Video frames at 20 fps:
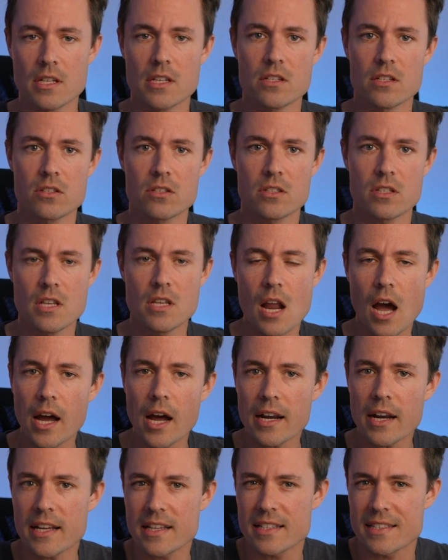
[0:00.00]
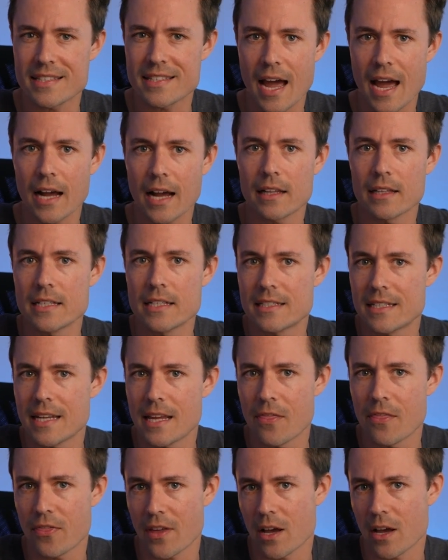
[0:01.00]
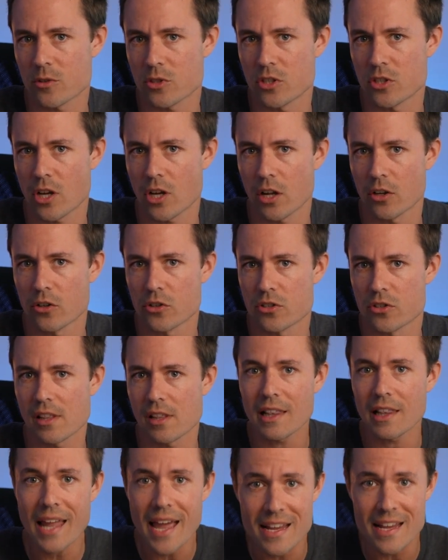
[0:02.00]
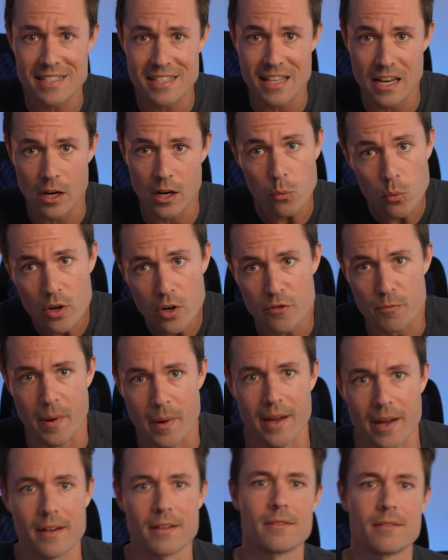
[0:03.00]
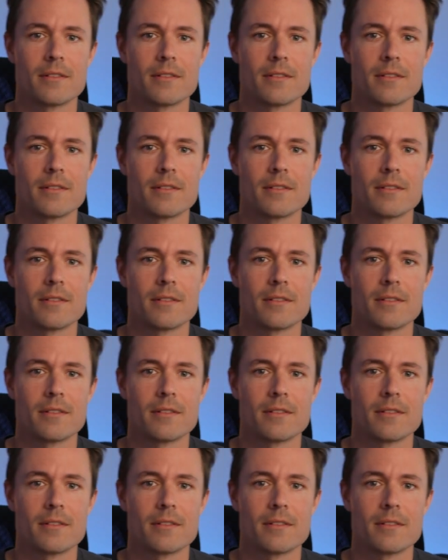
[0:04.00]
is not exactly $10,000 less than it would have been.